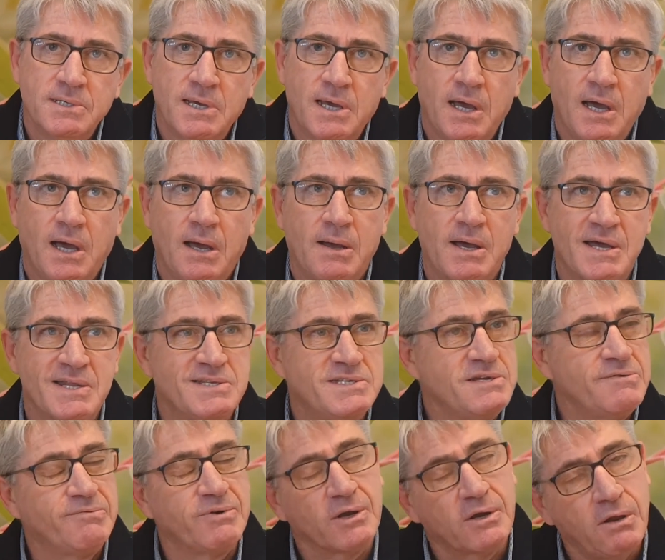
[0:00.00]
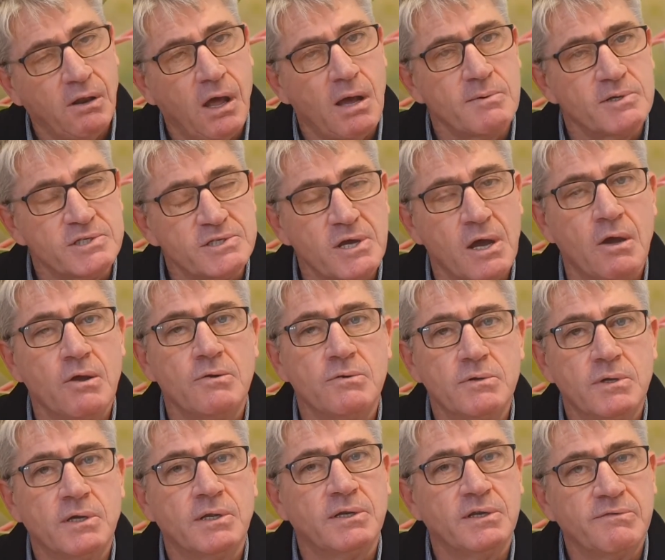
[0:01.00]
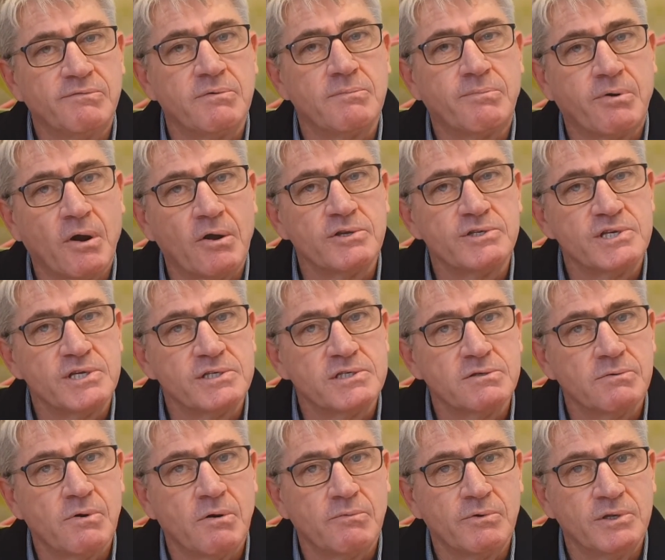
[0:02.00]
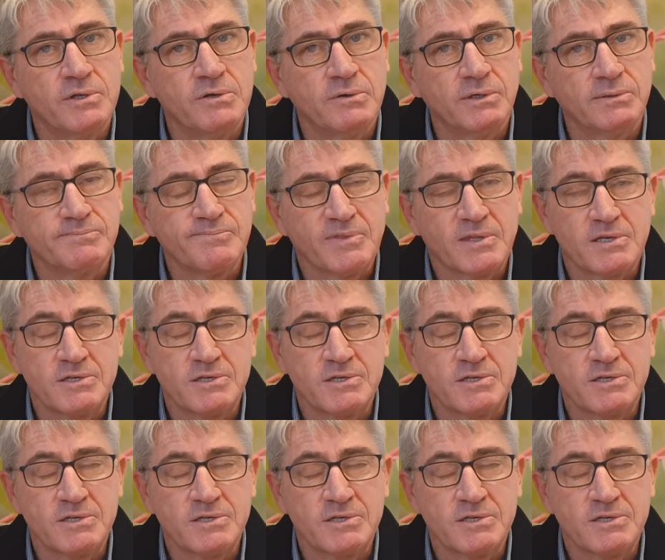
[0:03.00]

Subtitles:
a different climate zone and a different process to what we're doing.